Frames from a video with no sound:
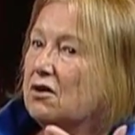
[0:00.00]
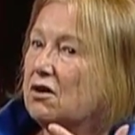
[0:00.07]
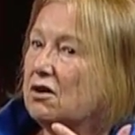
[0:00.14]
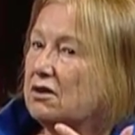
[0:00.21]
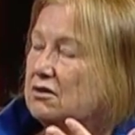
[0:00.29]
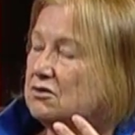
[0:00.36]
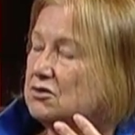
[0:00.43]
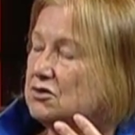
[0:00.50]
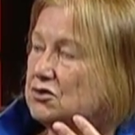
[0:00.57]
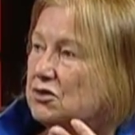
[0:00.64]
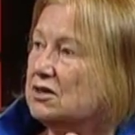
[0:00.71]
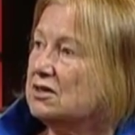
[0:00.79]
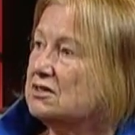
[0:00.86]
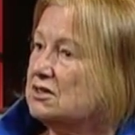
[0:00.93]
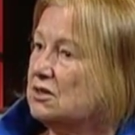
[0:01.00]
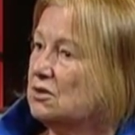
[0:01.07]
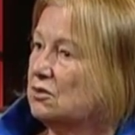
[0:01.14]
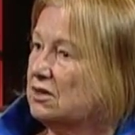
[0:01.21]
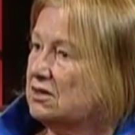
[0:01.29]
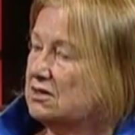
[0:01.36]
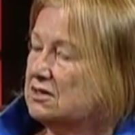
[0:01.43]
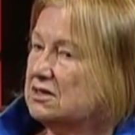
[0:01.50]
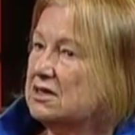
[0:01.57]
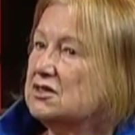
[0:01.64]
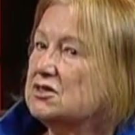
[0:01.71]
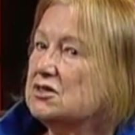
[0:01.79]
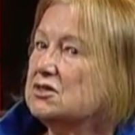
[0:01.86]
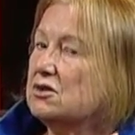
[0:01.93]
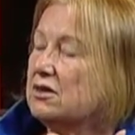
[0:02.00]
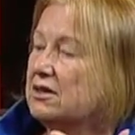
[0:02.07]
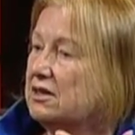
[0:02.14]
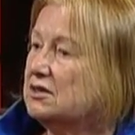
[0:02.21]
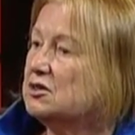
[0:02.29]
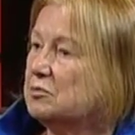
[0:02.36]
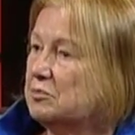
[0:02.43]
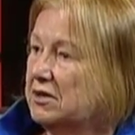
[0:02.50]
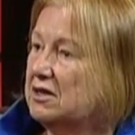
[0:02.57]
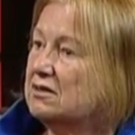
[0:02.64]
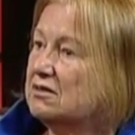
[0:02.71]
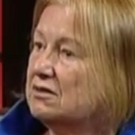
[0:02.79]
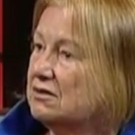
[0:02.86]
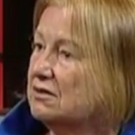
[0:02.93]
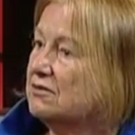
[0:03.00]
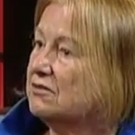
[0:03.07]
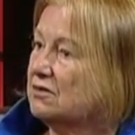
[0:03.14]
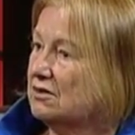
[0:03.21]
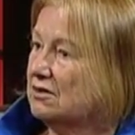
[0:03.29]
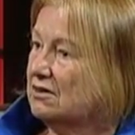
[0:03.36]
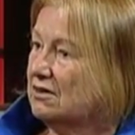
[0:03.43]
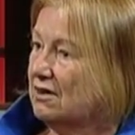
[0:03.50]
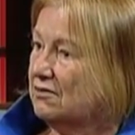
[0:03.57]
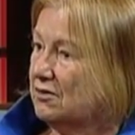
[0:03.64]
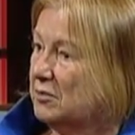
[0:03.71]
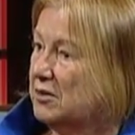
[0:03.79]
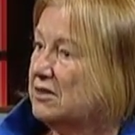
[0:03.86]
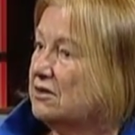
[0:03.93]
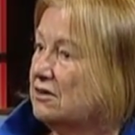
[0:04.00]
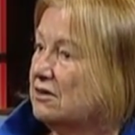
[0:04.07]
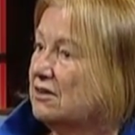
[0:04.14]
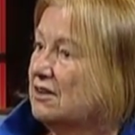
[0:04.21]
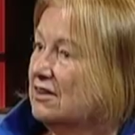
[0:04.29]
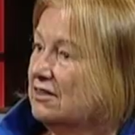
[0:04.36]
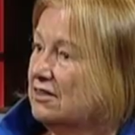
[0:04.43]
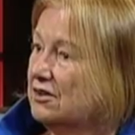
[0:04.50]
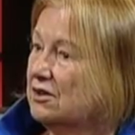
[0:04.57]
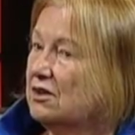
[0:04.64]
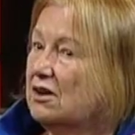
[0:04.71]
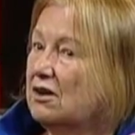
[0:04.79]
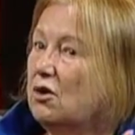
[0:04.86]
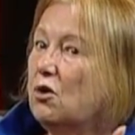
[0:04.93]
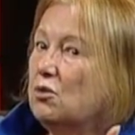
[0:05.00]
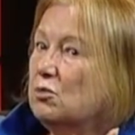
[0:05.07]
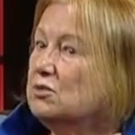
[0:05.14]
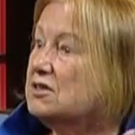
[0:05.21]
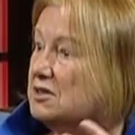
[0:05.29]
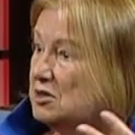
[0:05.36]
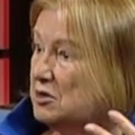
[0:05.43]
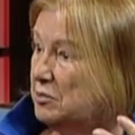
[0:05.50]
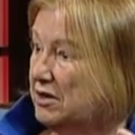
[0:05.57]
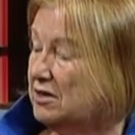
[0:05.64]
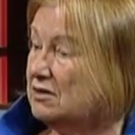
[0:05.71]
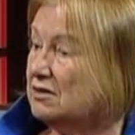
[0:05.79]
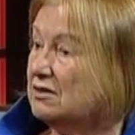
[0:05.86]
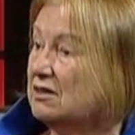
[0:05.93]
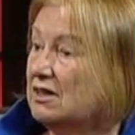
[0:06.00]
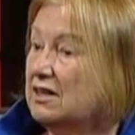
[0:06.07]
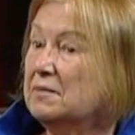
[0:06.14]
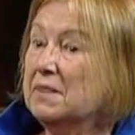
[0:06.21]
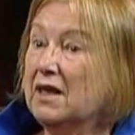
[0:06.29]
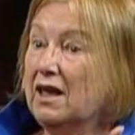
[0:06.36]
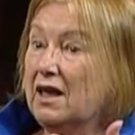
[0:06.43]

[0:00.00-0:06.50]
Our journalistic organizations are independent of the government. They're owned independently.